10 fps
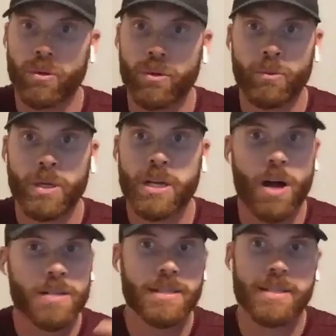we
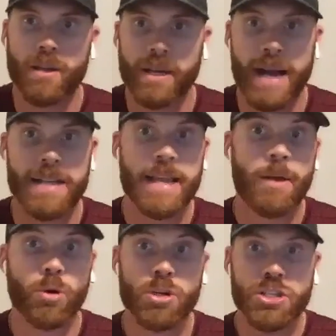constantly tell our guys, hey,
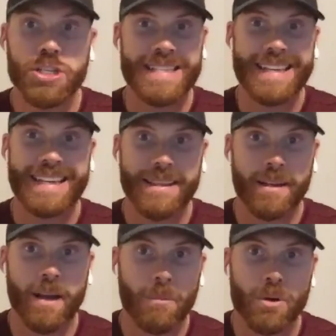we're just getting the
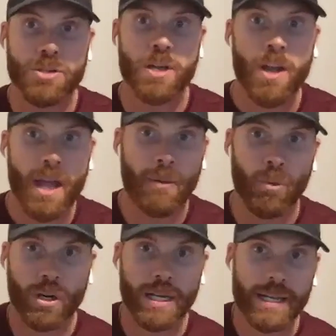numbers and
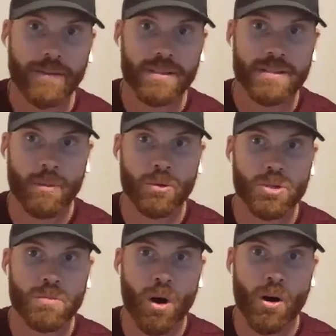we're going to give it to someone
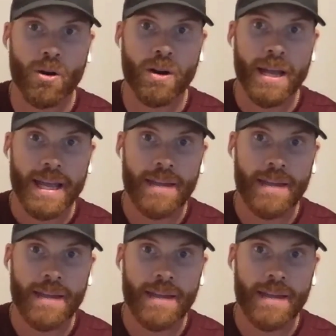smarter,